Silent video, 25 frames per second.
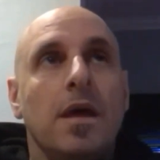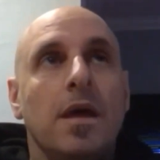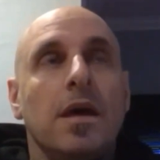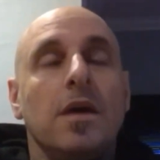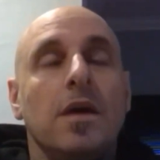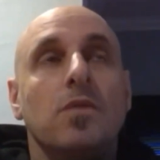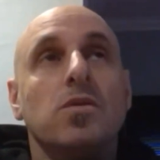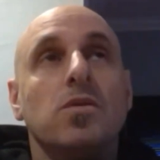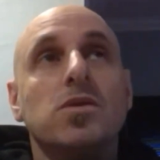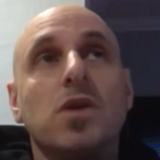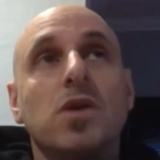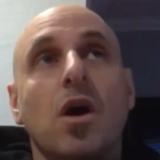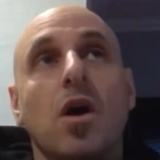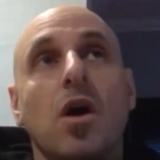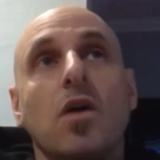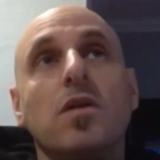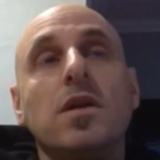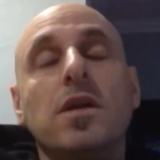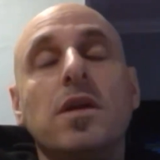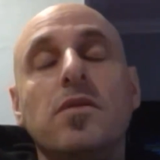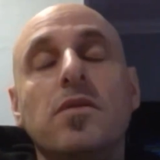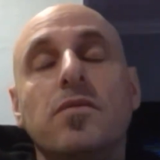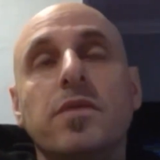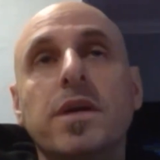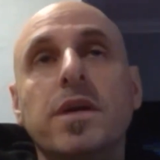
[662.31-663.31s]
It was
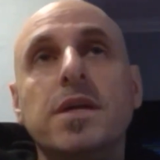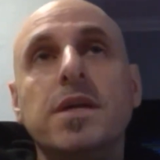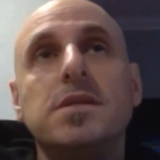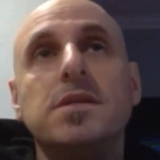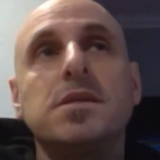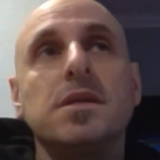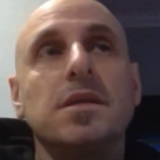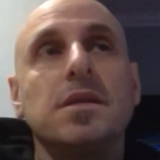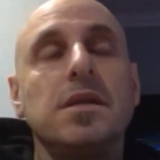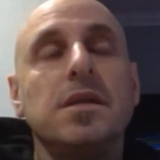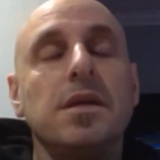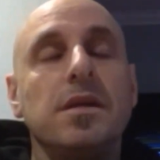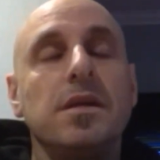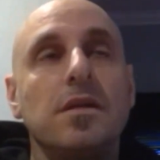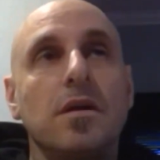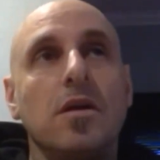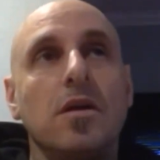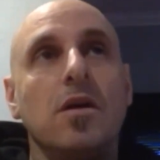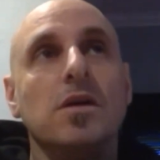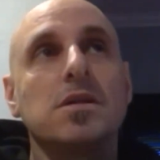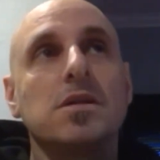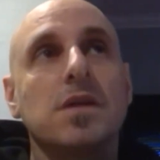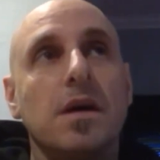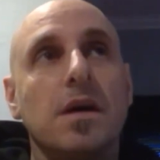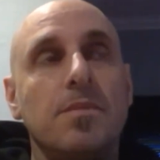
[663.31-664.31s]
only recently in the
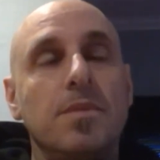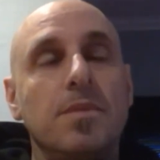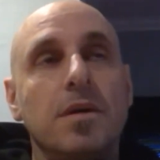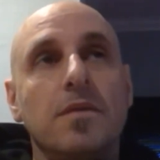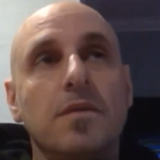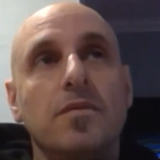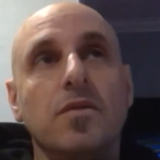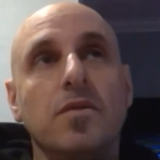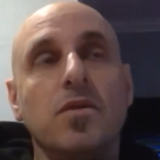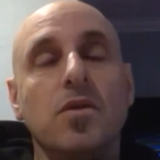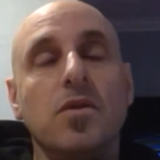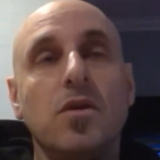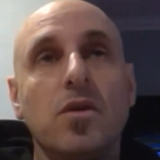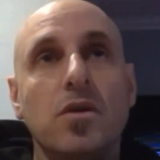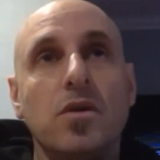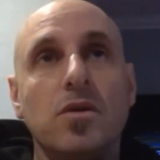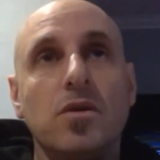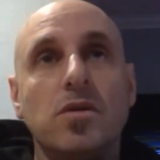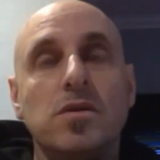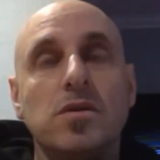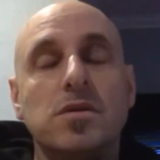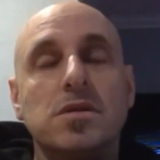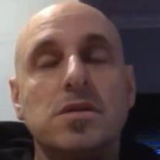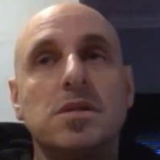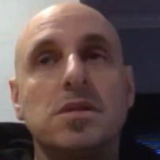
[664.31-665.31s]
last couple of
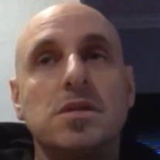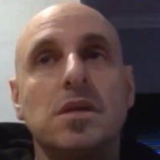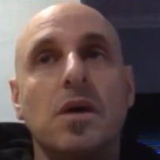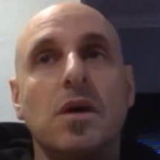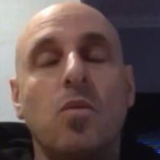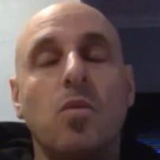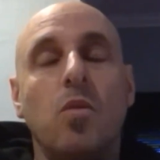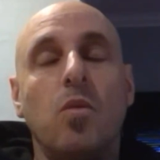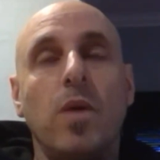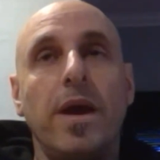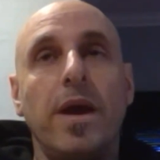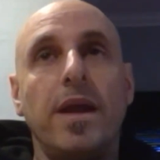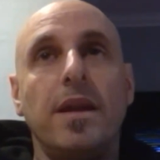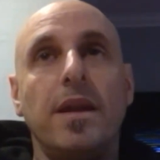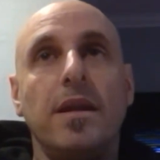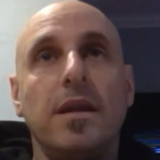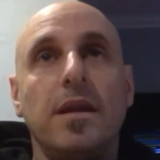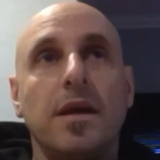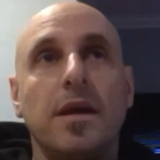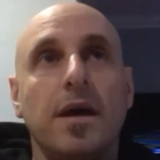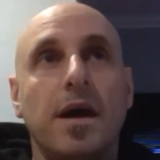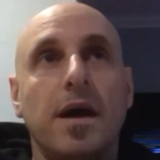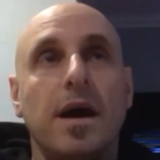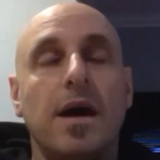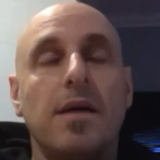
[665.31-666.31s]
years
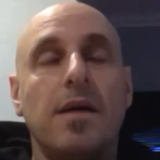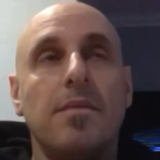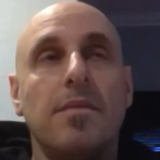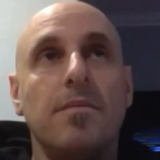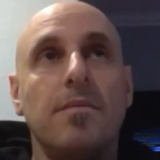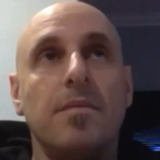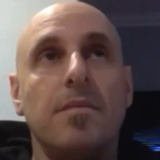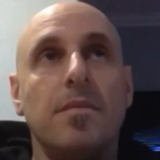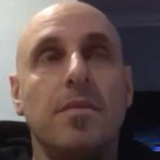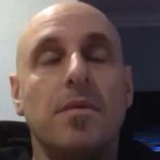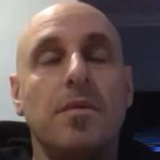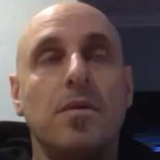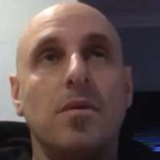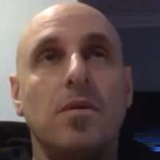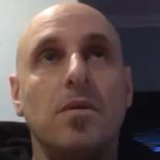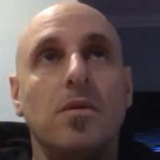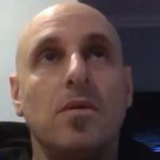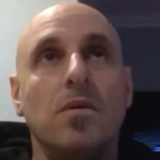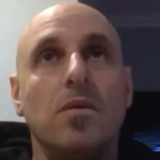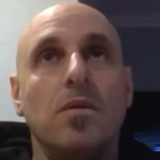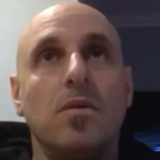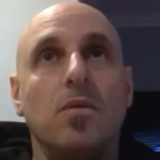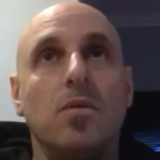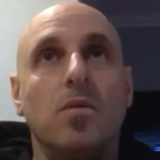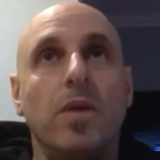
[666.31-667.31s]
when
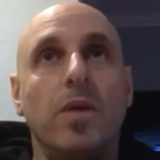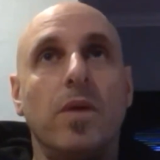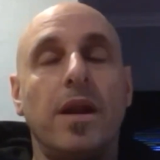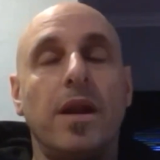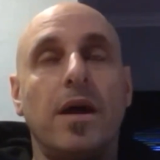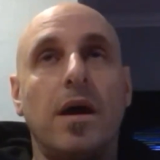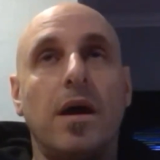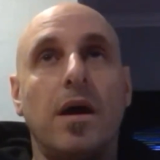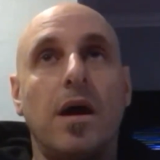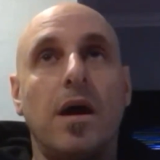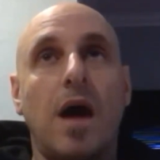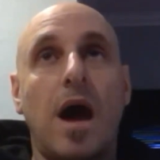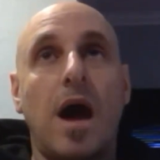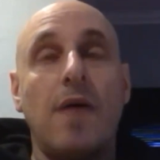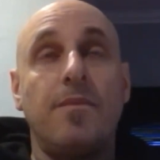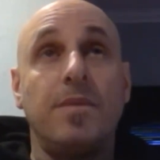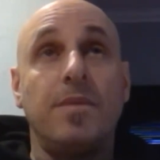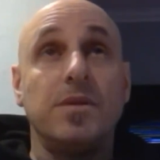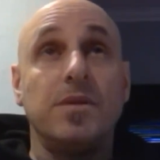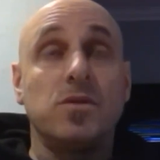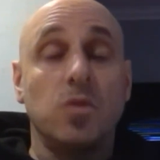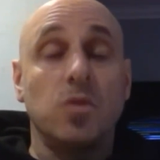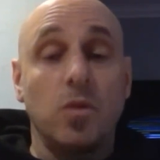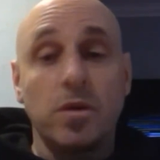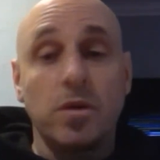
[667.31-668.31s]
I've
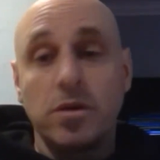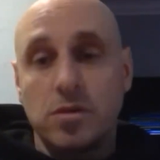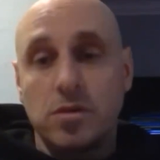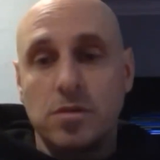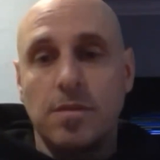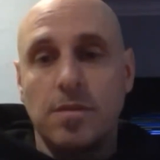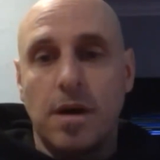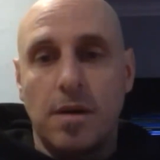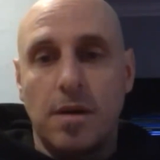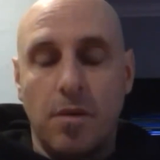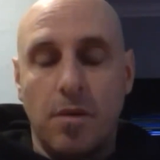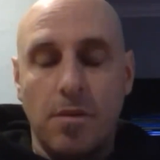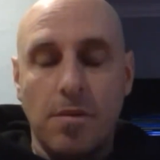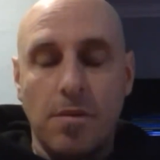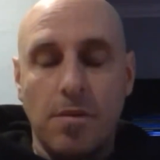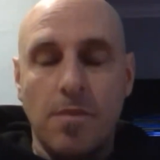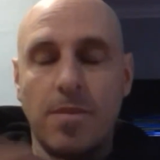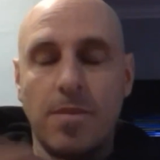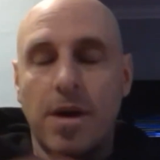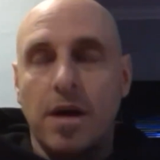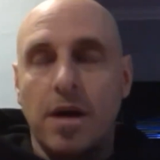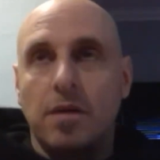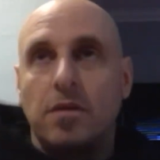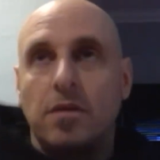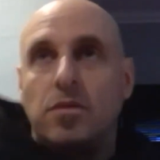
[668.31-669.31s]
been talking to my mom
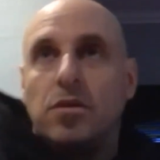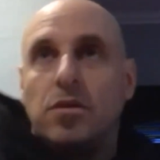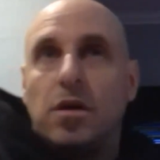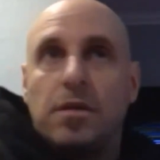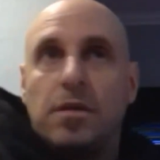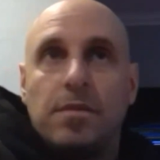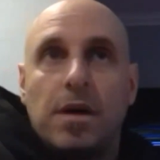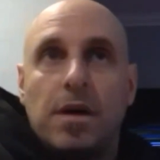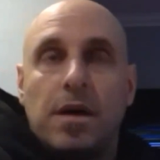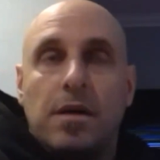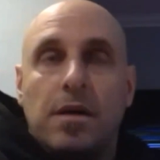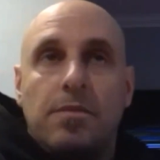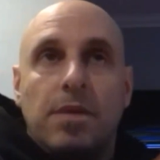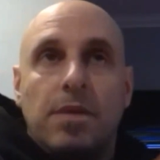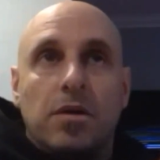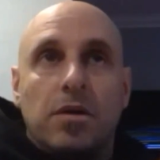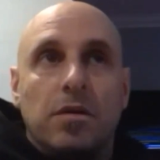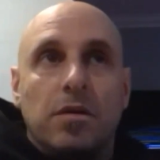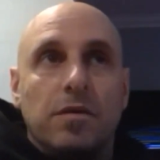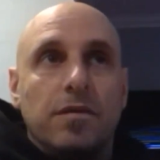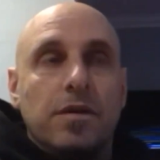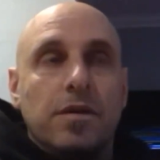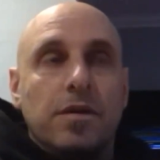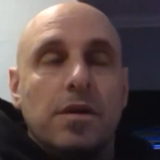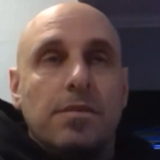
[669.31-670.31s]
about, you know, and my
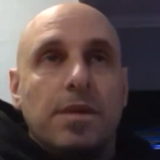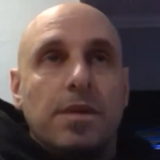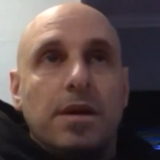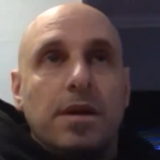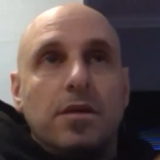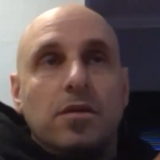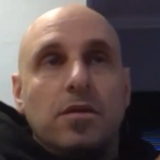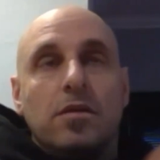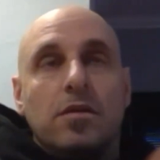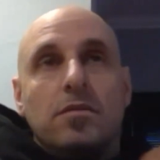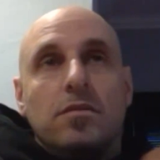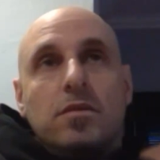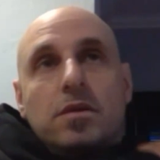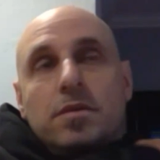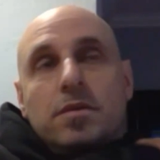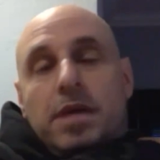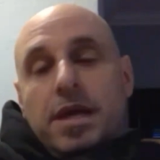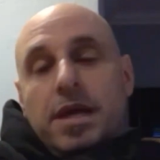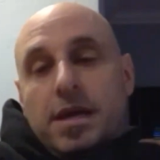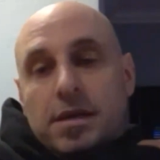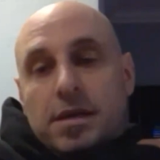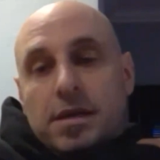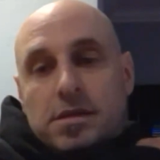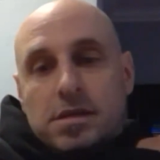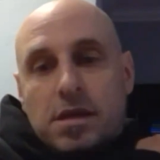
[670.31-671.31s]
girlfriend about, you know,
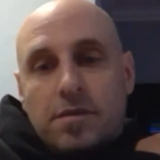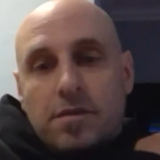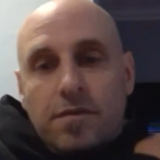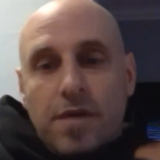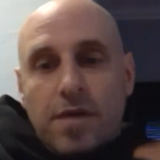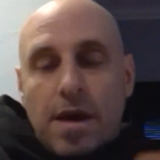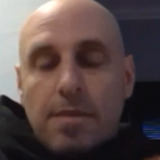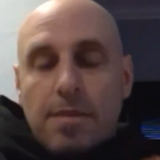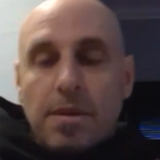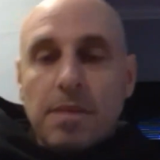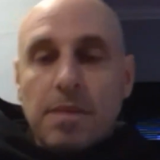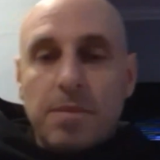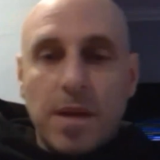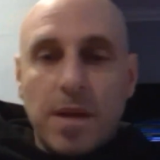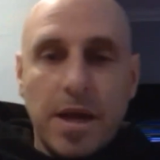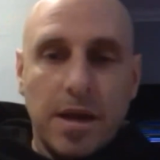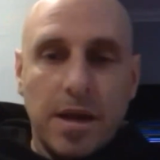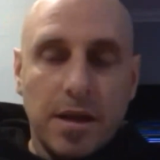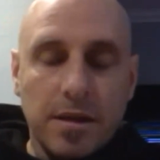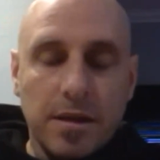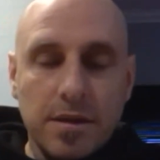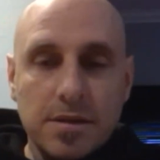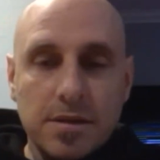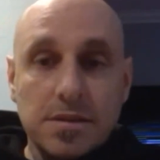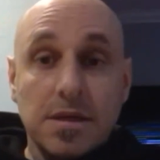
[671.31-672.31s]
kids and family
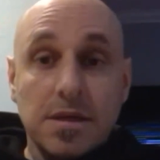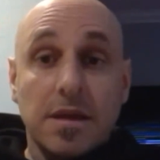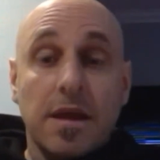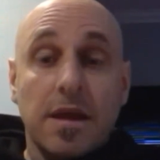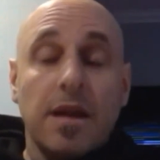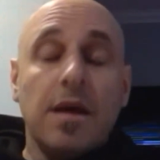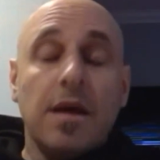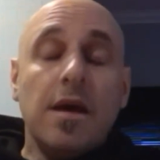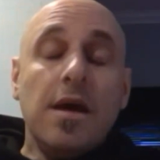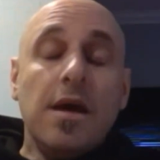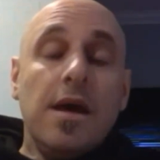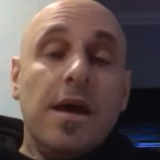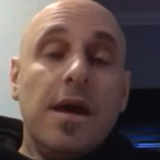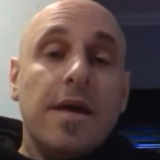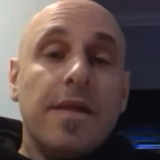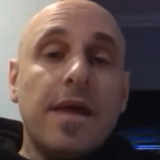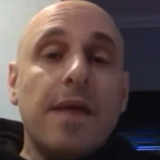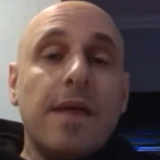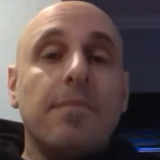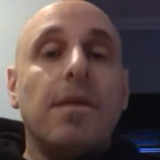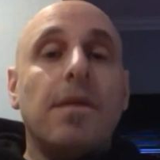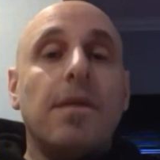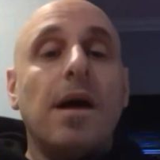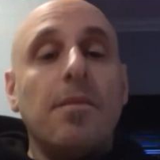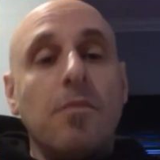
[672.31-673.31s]
planning and things like that,
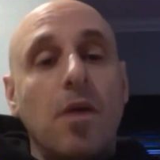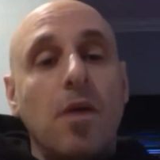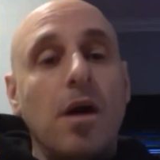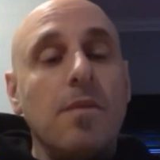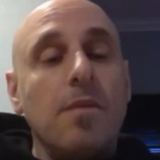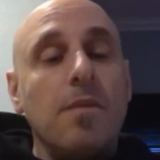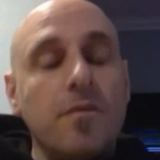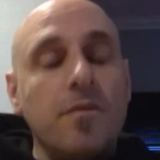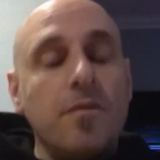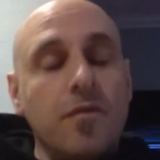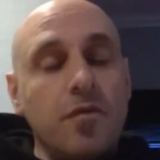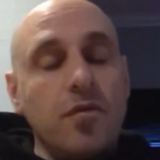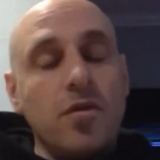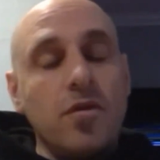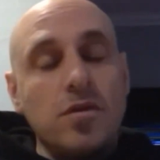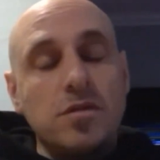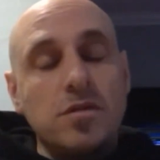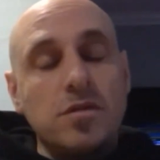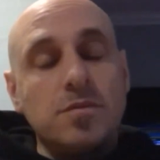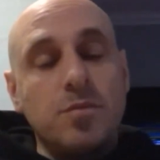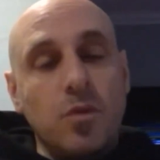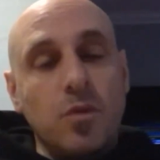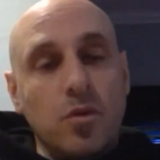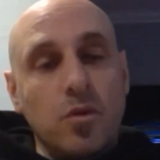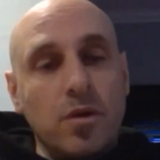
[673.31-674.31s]
that my mom
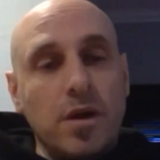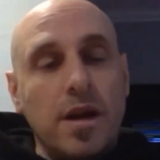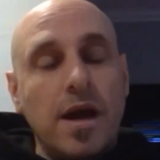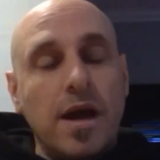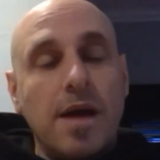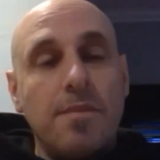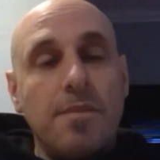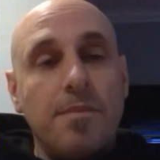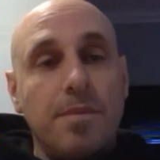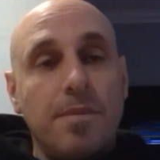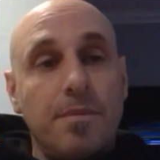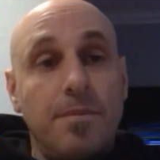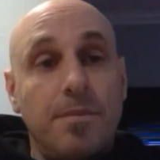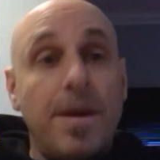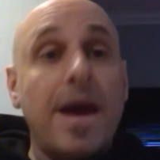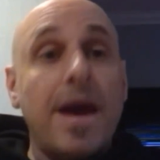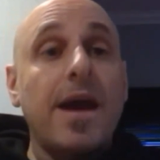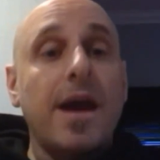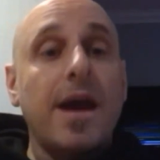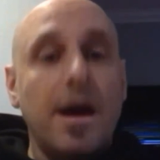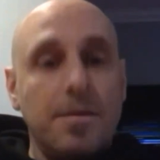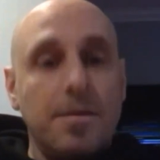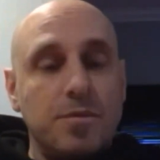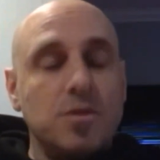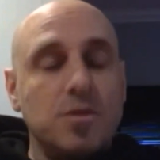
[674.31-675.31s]
first brought it
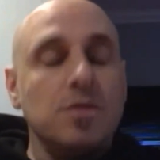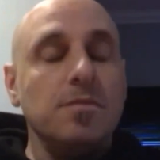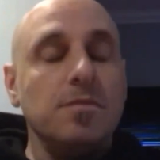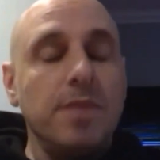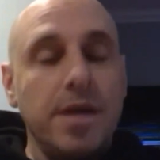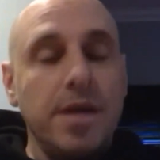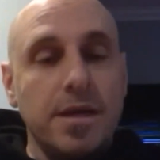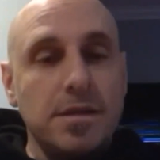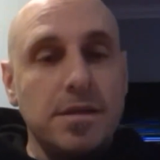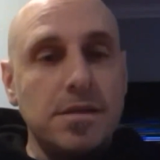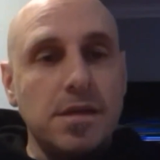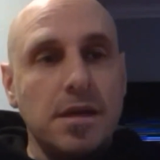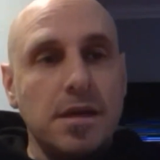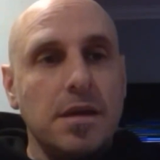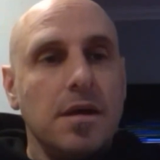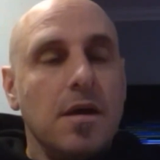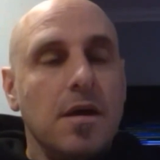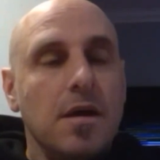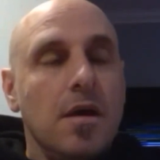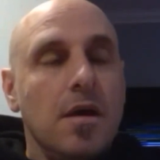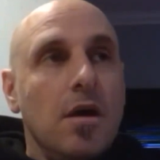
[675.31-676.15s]
back up to me and said,